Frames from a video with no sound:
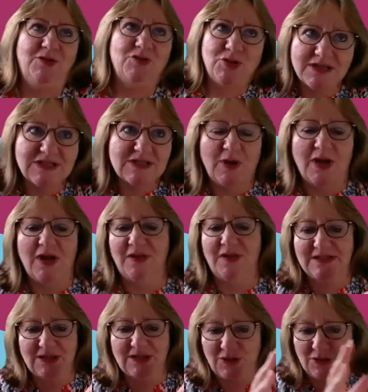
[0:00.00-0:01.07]
you know,
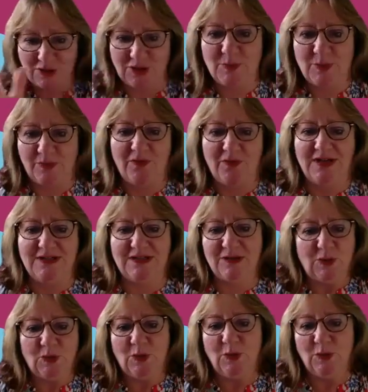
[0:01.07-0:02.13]
trustworthy. So you
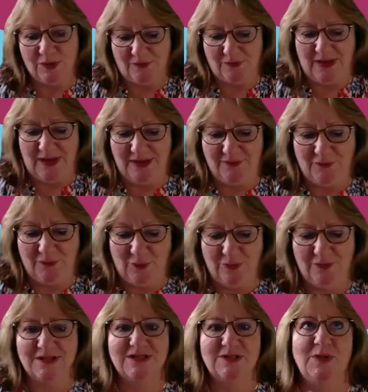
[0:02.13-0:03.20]
provided all of that
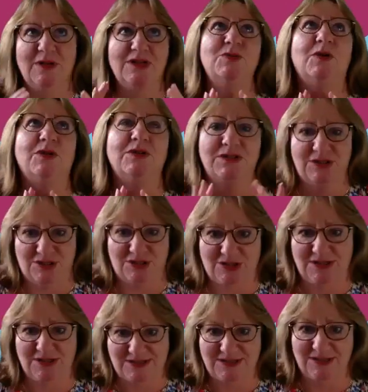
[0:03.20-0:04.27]
for us, which was
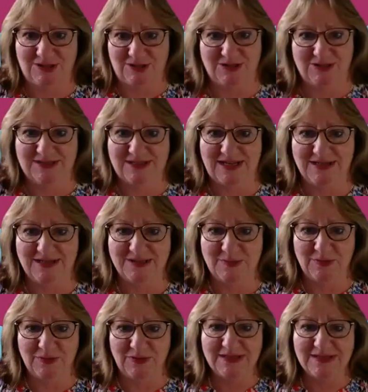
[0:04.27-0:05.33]
just a godsend, to
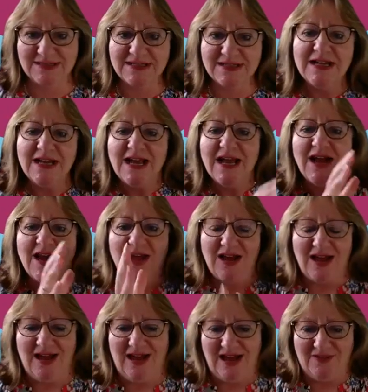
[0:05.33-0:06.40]
be honest.
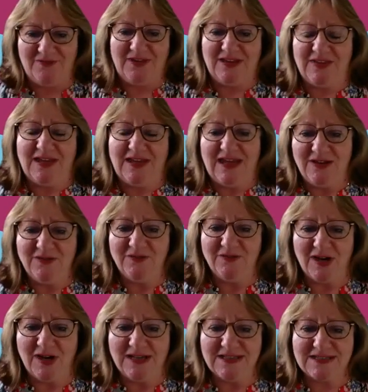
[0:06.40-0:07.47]
Having the
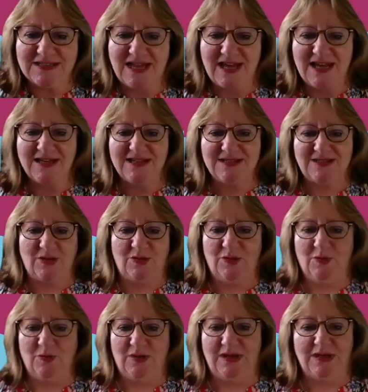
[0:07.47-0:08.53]
invites there so
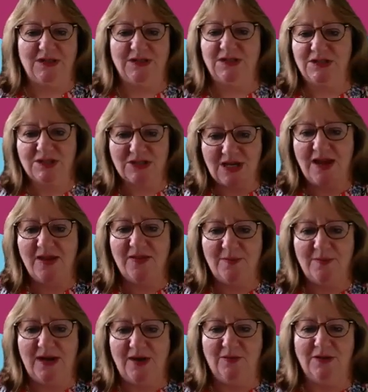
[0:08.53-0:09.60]
that we can just share
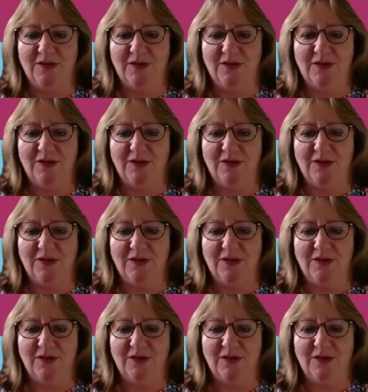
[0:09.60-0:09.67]
them